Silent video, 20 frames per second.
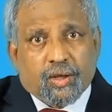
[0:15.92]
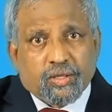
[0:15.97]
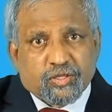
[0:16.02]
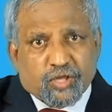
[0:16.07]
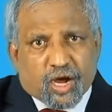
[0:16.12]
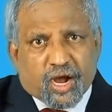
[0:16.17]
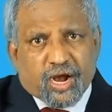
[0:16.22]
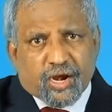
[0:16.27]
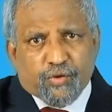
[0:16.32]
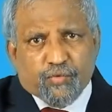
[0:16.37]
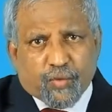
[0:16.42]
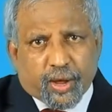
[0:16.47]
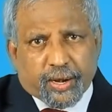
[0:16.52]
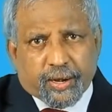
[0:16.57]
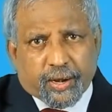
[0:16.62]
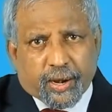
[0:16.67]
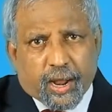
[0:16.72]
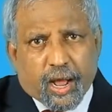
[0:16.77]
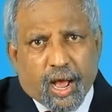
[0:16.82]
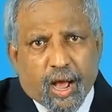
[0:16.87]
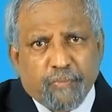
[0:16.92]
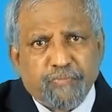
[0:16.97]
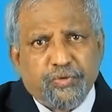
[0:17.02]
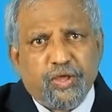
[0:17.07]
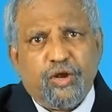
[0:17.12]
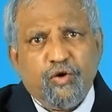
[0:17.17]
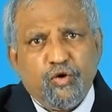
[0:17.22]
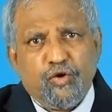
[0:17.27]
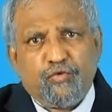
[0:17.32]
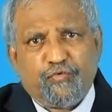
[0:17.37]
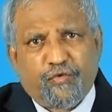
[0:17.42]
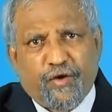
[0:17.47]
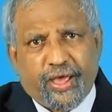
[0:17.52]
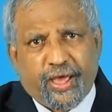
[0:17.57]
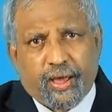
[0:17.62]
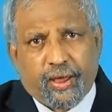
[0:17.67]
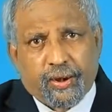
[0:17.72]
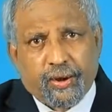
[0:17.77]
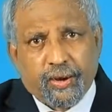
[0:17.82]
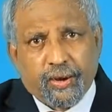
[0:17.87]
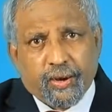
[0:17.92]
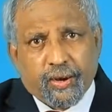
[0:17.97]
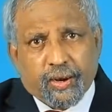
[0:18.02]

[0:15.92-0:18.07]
Third one, absolute fire.